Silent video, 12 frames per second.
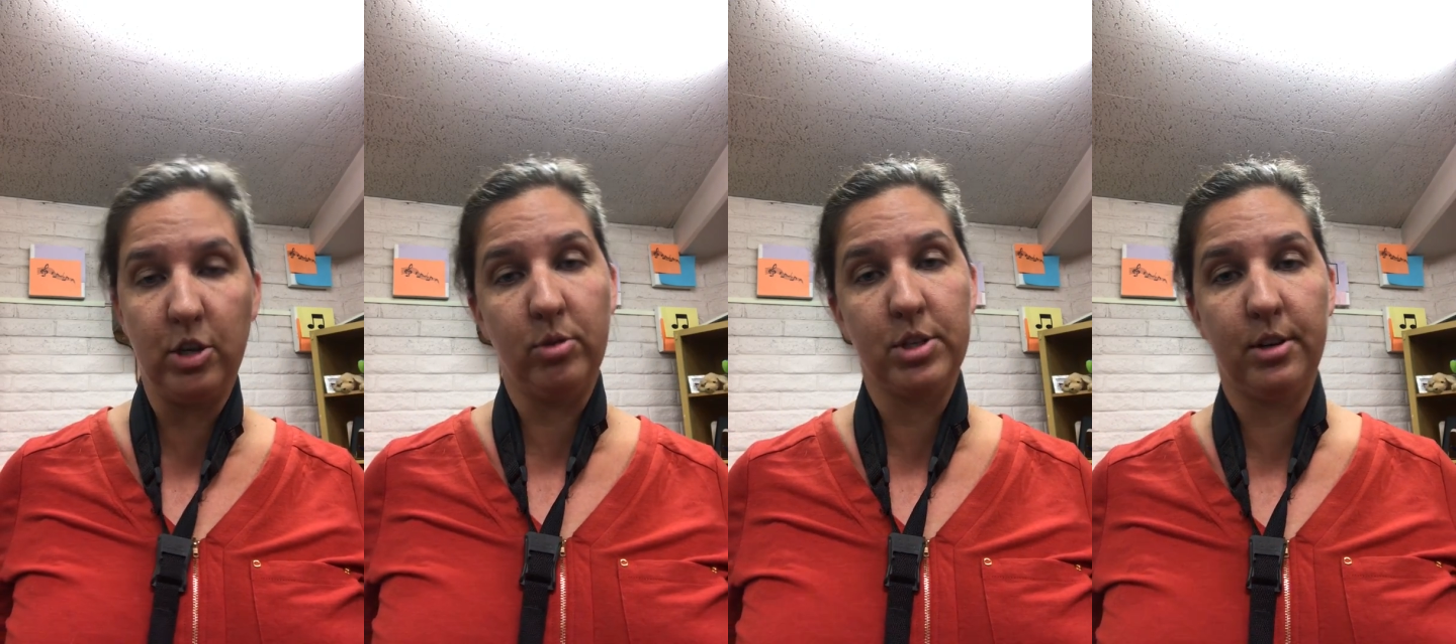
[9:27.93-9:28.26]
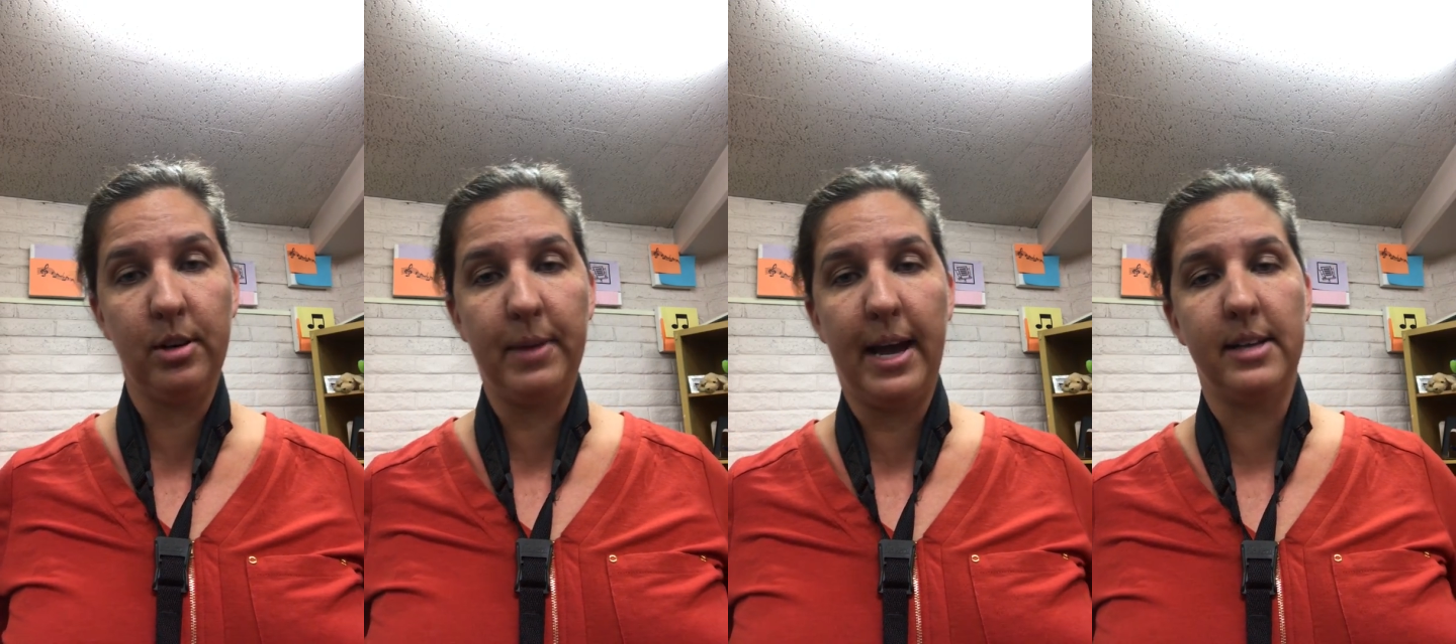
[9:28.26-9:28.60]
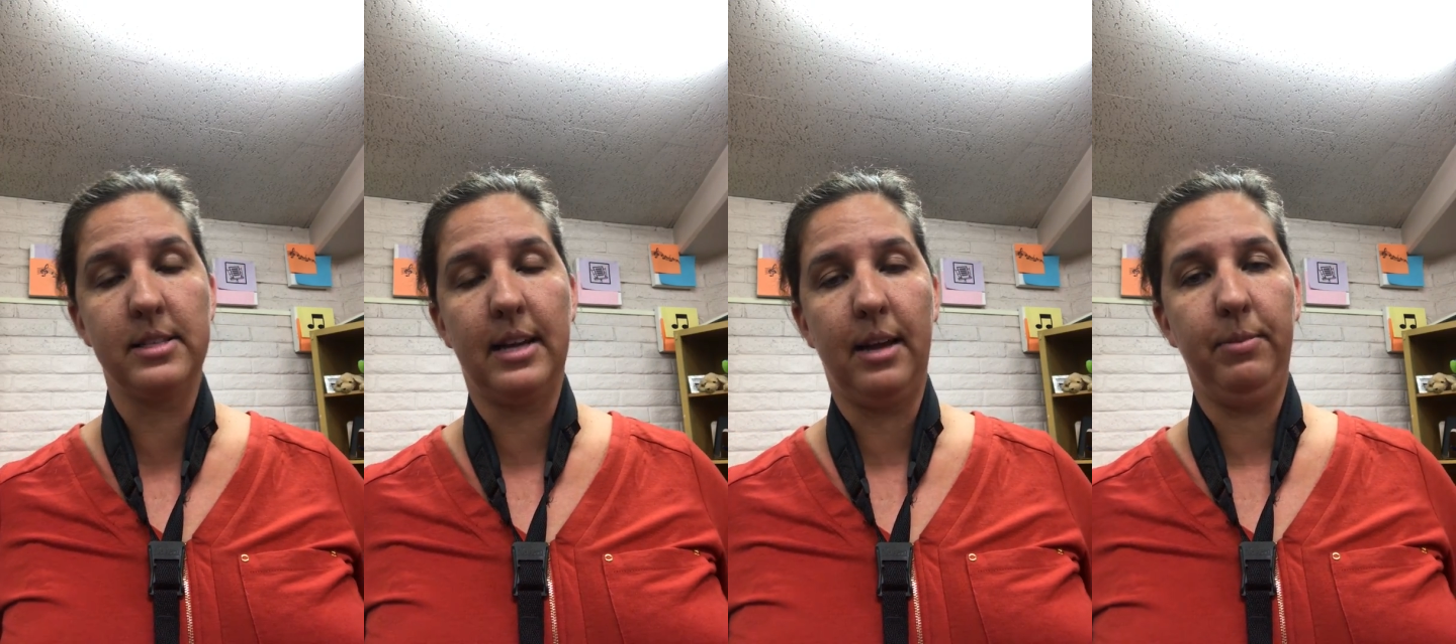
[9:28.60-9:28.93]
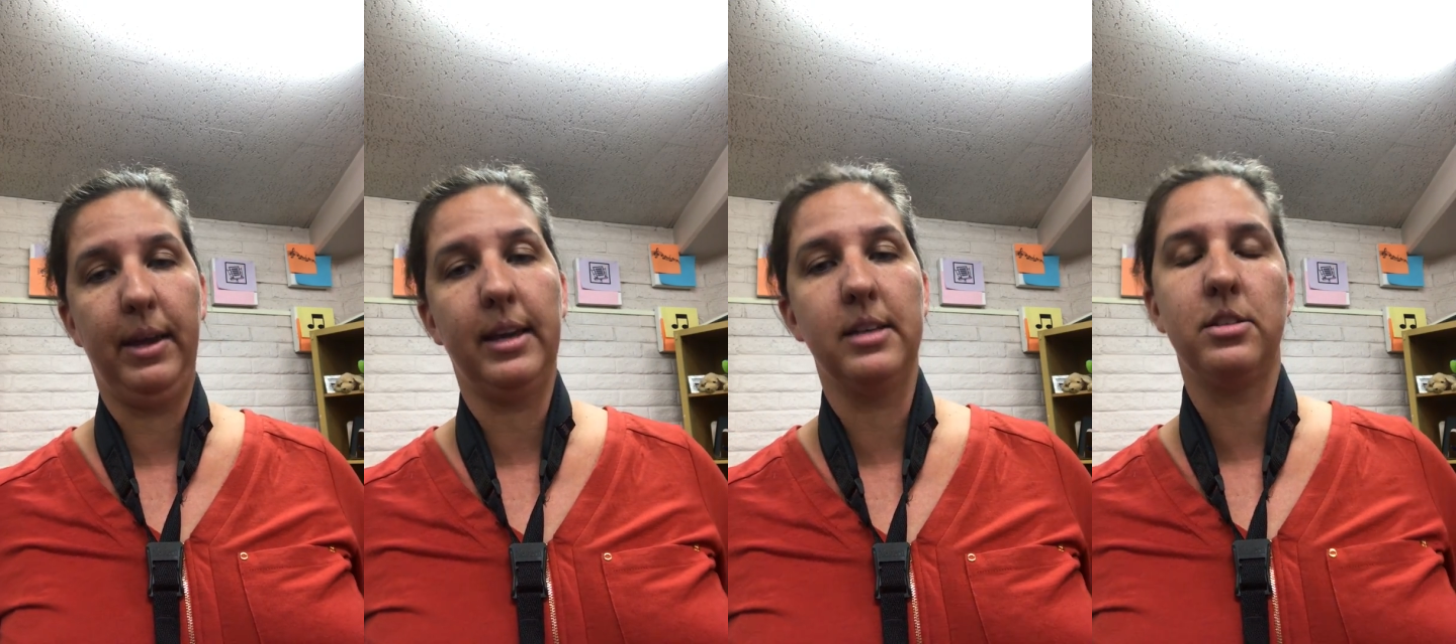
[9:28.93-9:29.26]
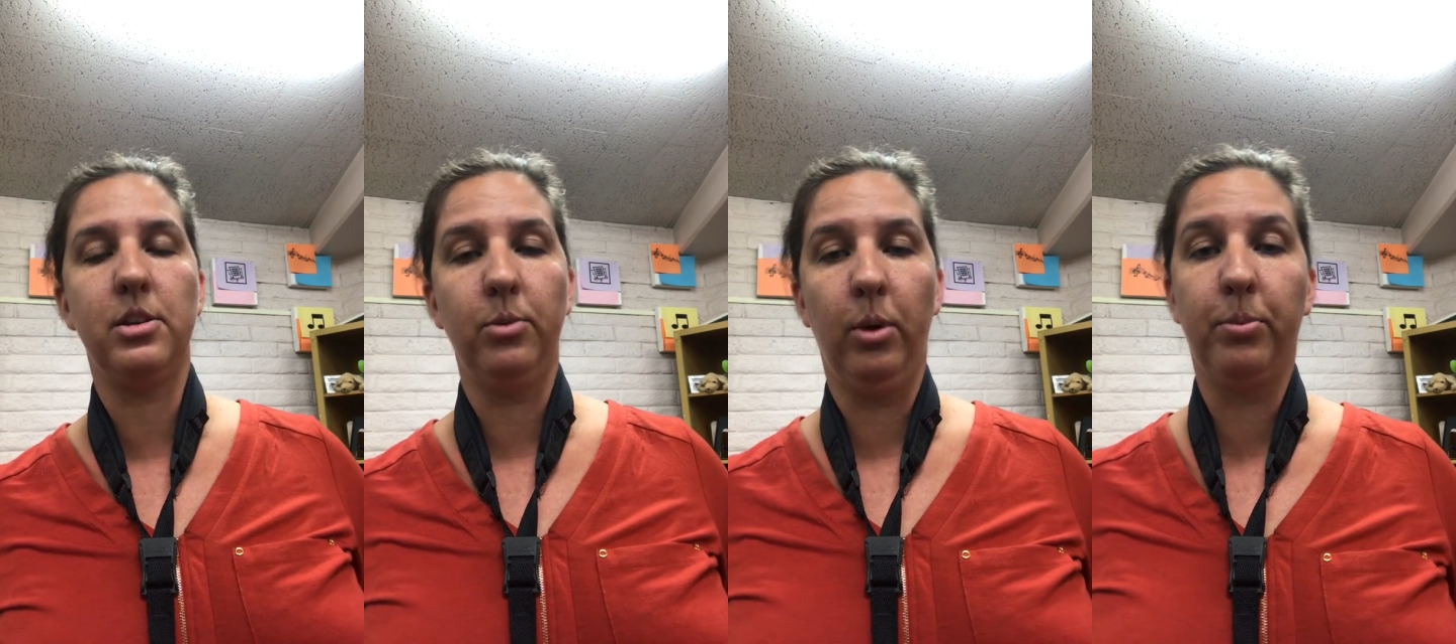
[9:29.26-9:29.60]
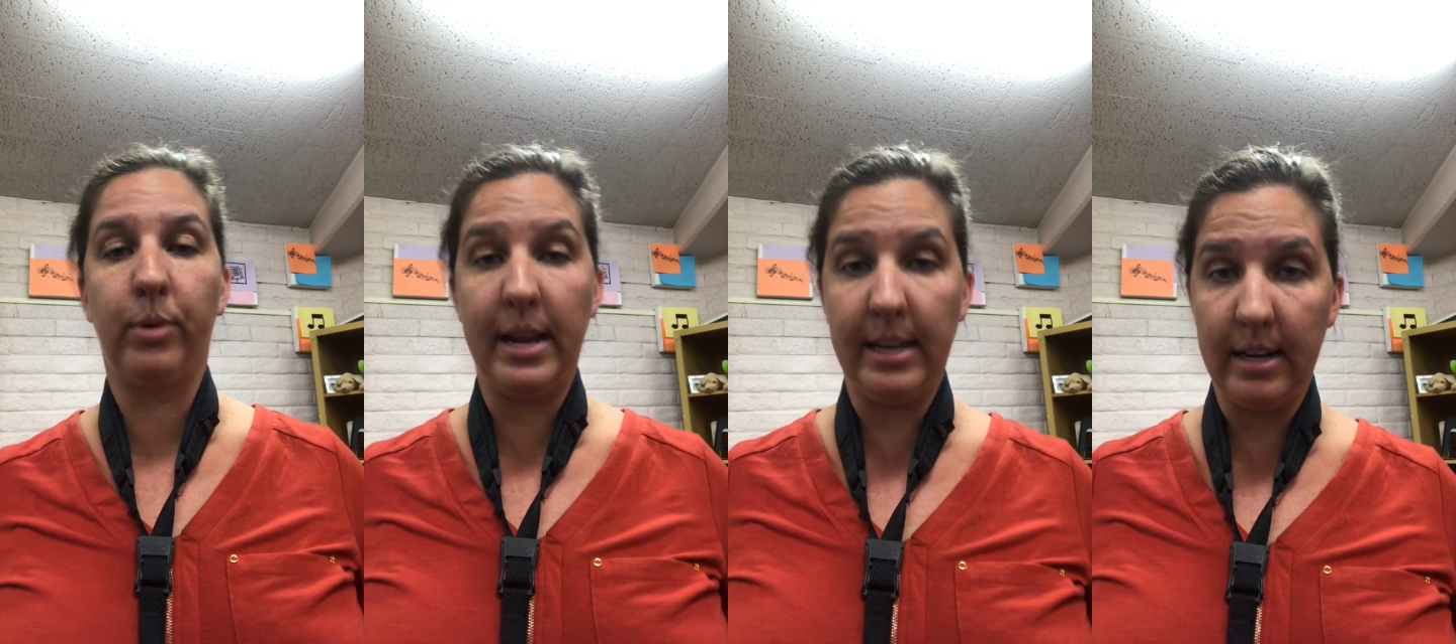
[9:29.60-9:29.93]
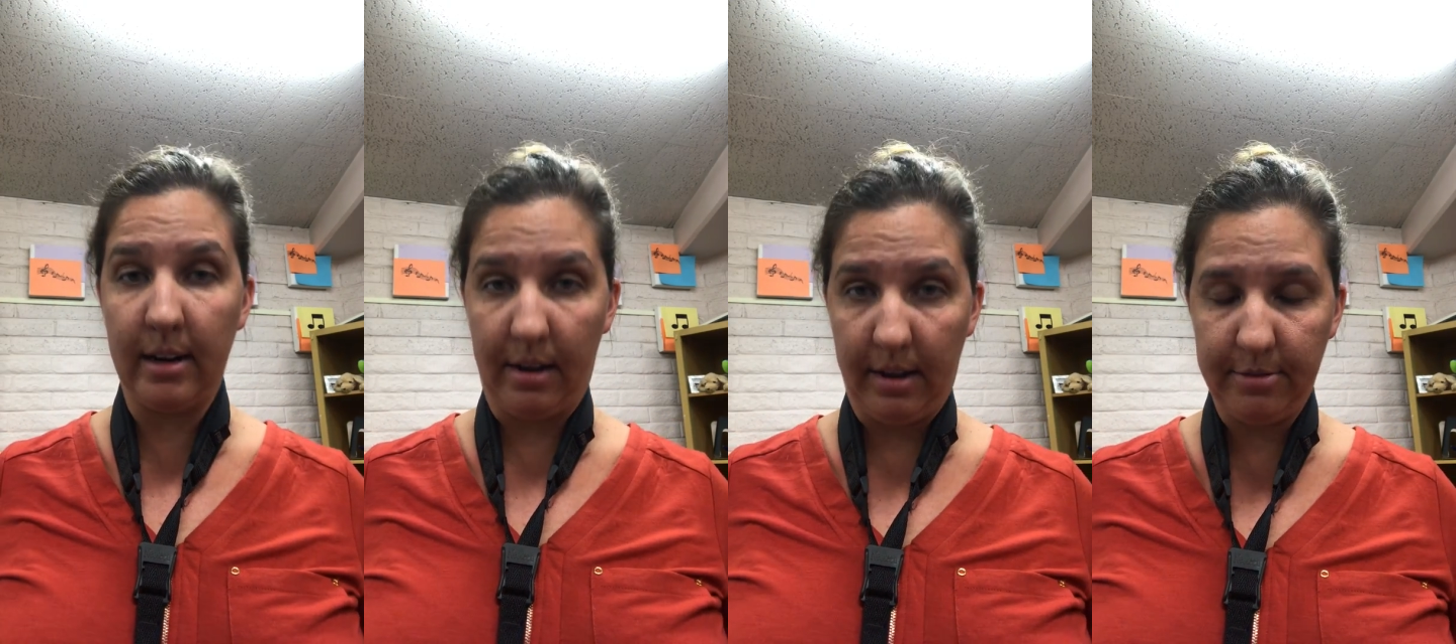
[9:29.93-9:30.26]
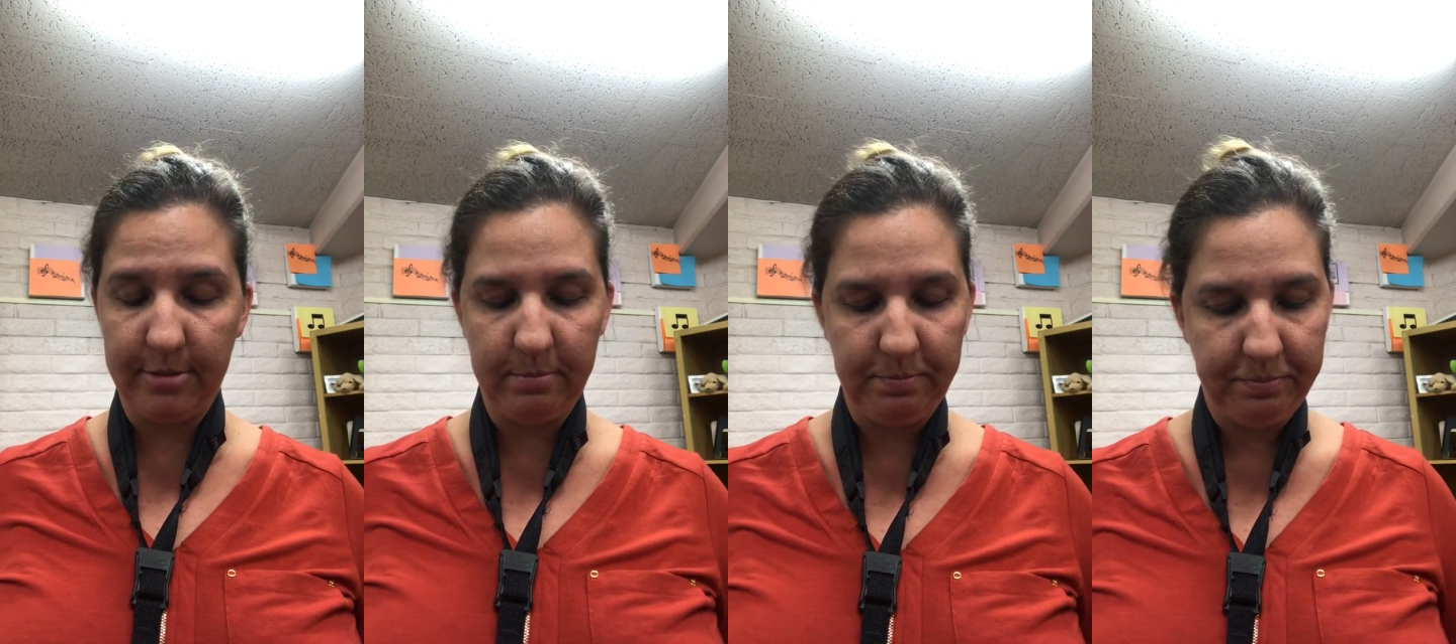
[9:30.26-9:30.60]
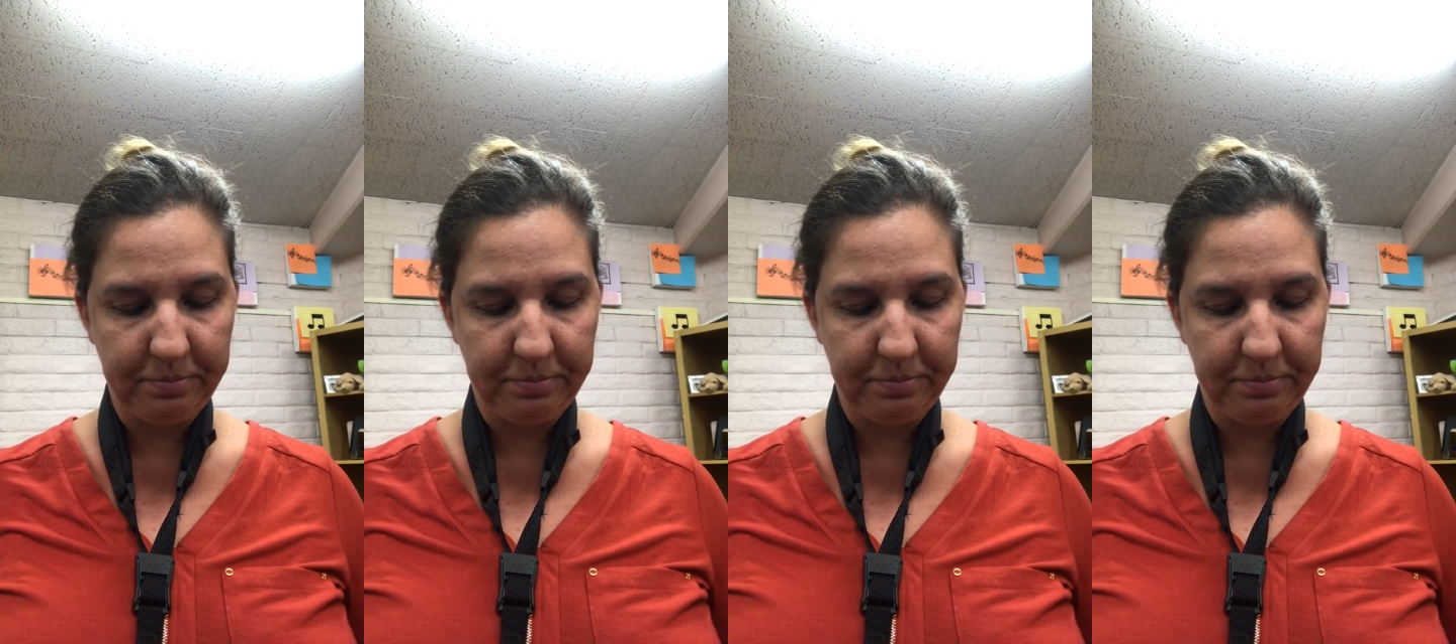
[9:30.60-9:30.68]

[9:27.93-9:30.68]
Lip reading: Don't turn it past that because you will break it off.